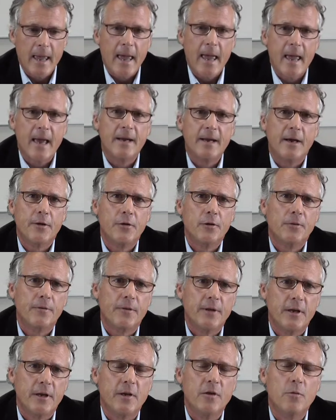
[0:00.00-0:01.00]
Another
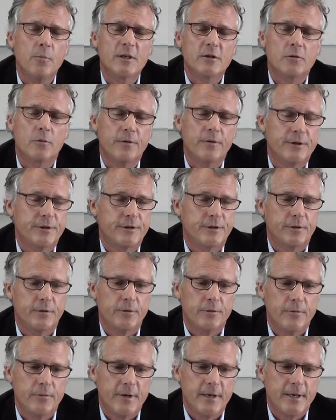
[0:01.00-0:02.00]
thing you must always
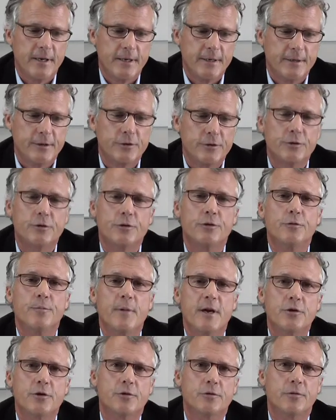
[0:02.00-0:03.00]
do is to
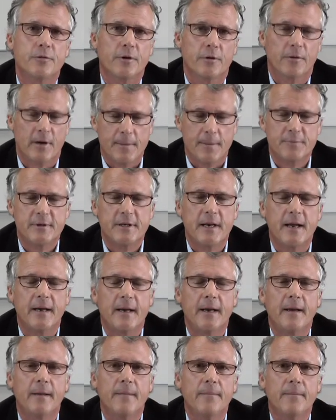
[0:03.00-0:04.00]
make sure they're
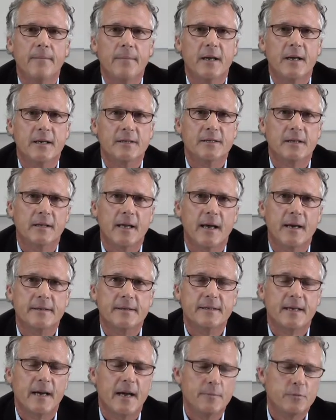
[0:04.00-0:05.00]
updated, because a lot of
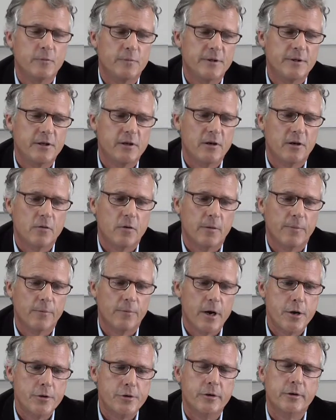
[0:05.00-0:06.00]
times we see a
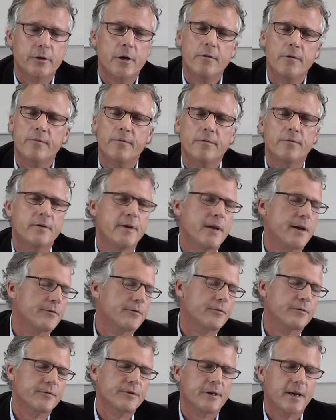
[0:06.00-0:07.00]
corporation go through the
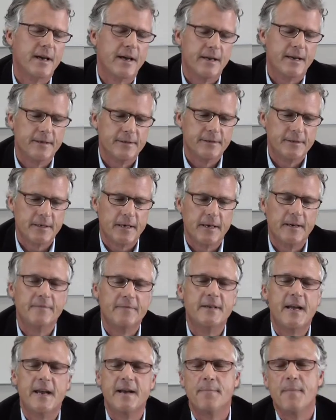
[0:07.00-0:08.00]
exercise of
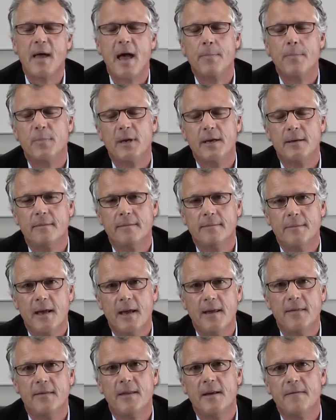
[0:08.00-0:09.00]
data mapping
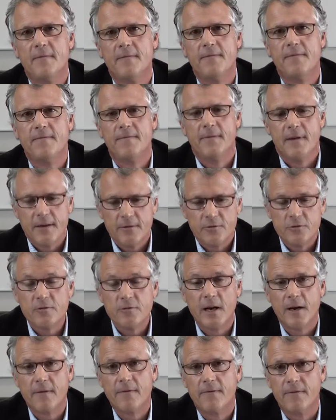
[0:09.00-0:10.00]
and then do
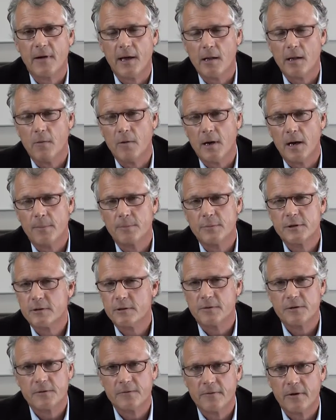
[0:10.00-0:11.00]
not follow up.
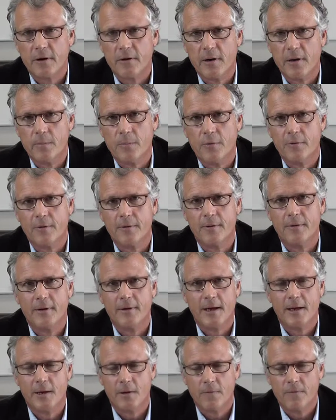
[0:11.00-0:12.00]
So it's very important
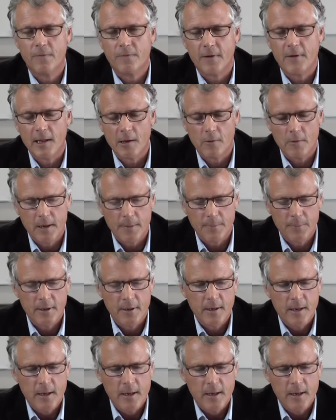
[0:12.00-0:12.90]
that you follow up